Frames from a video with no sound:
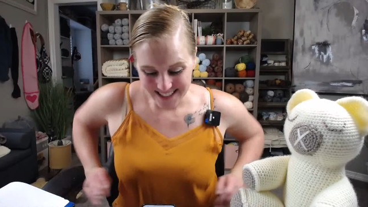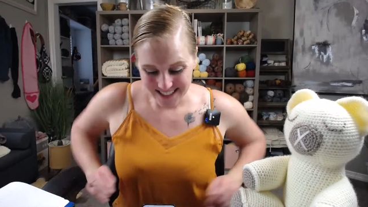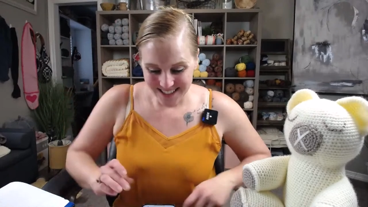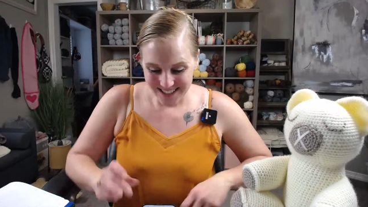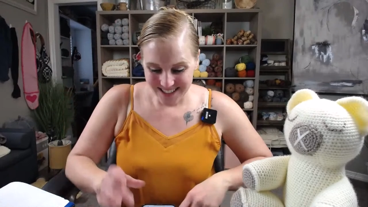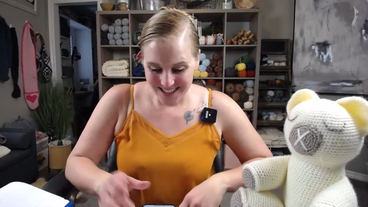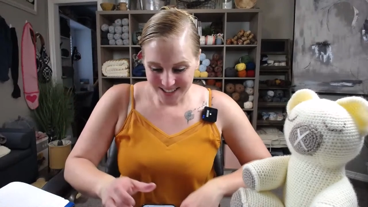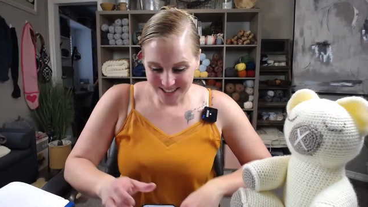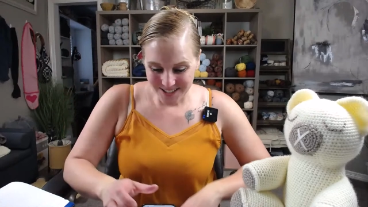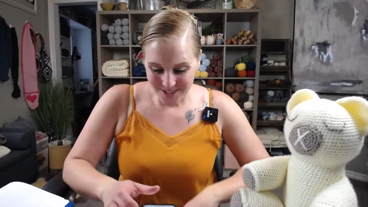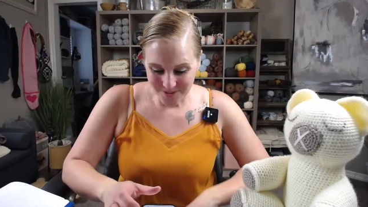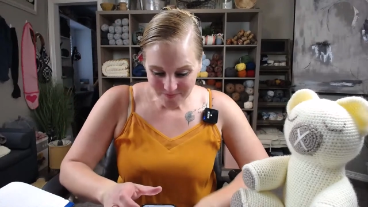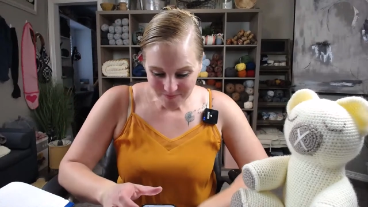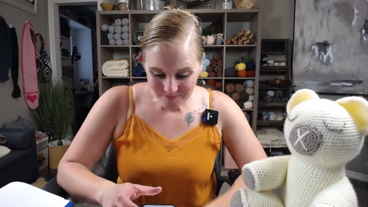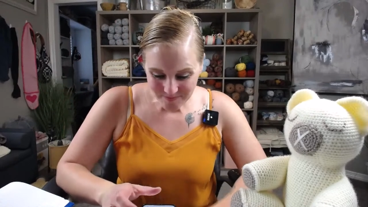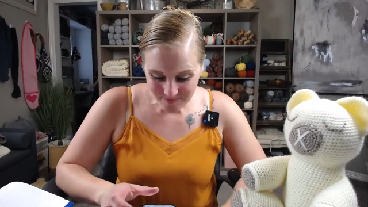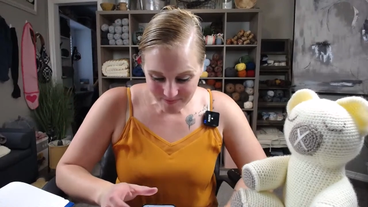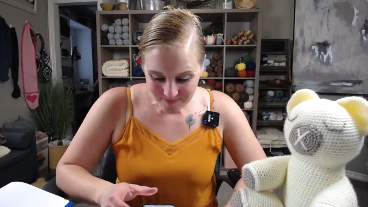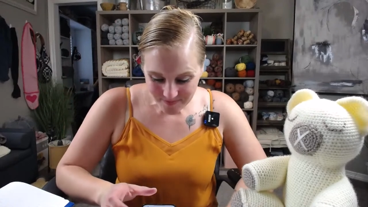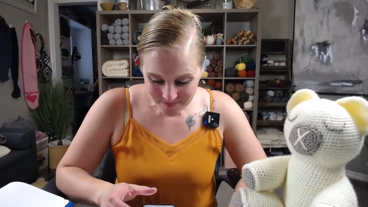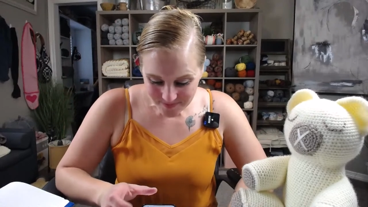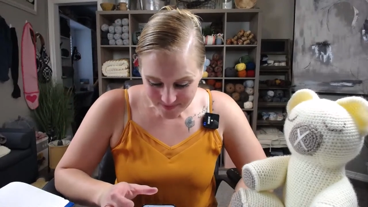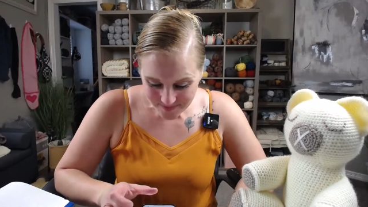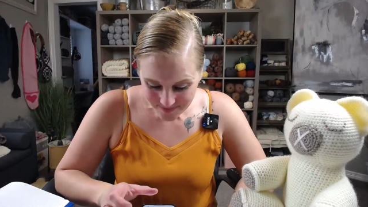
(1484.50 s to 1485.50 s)

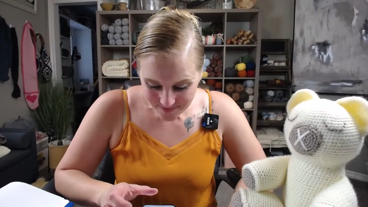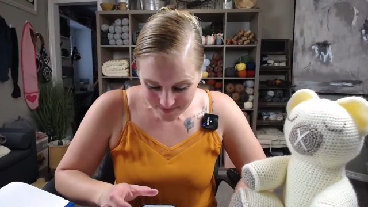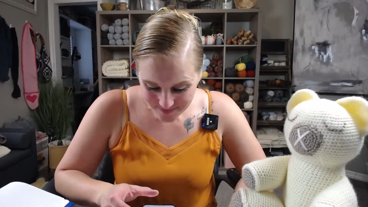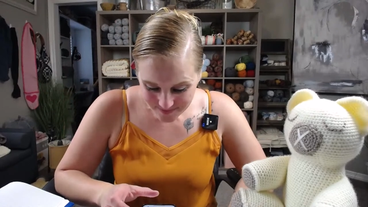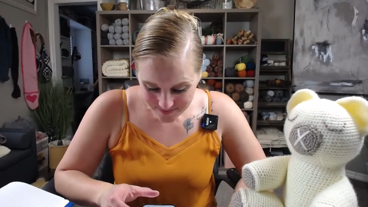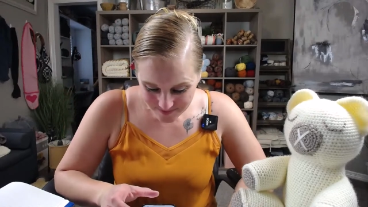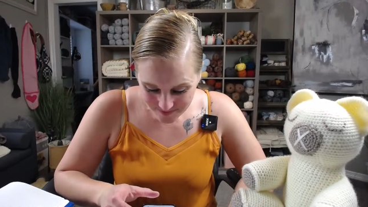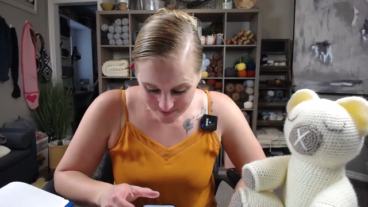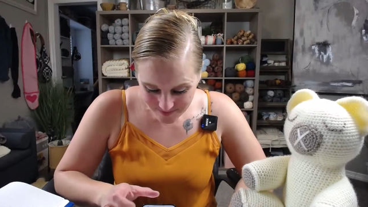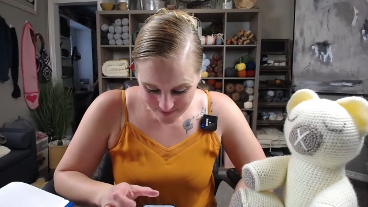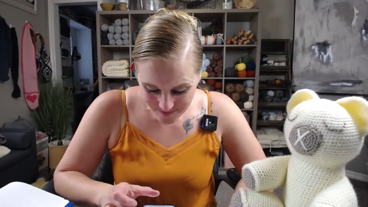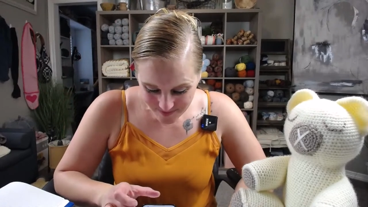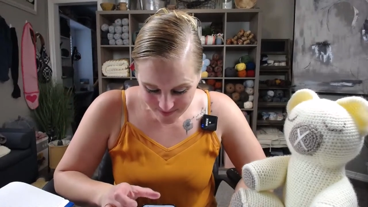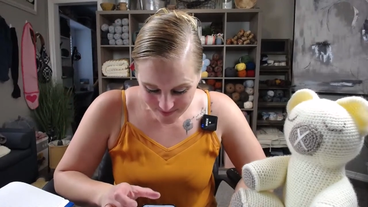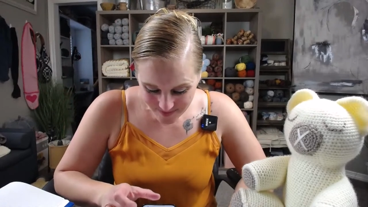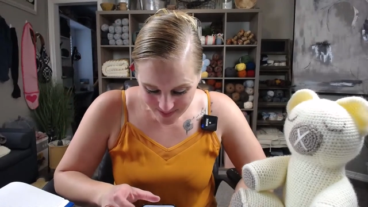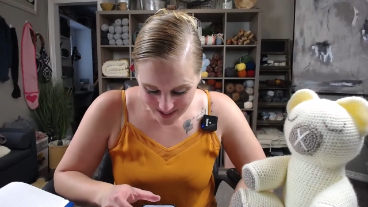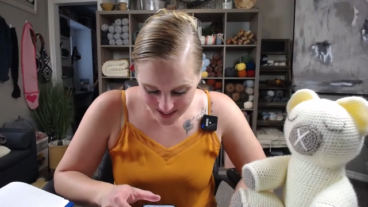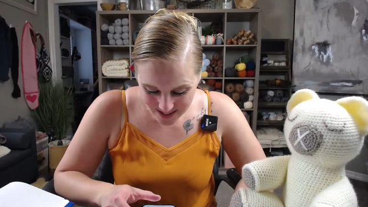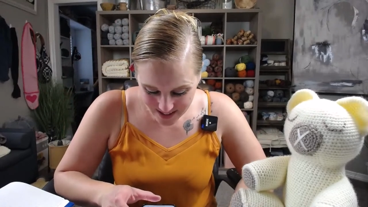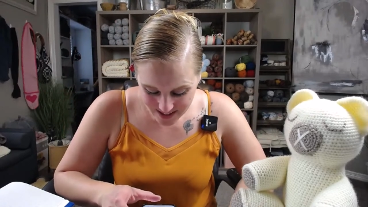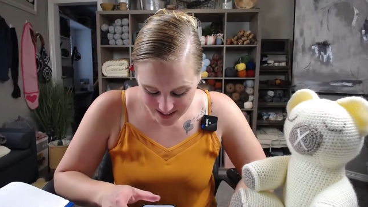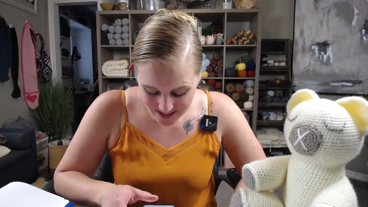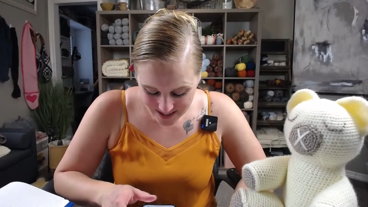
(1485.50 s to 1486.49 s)
(silence)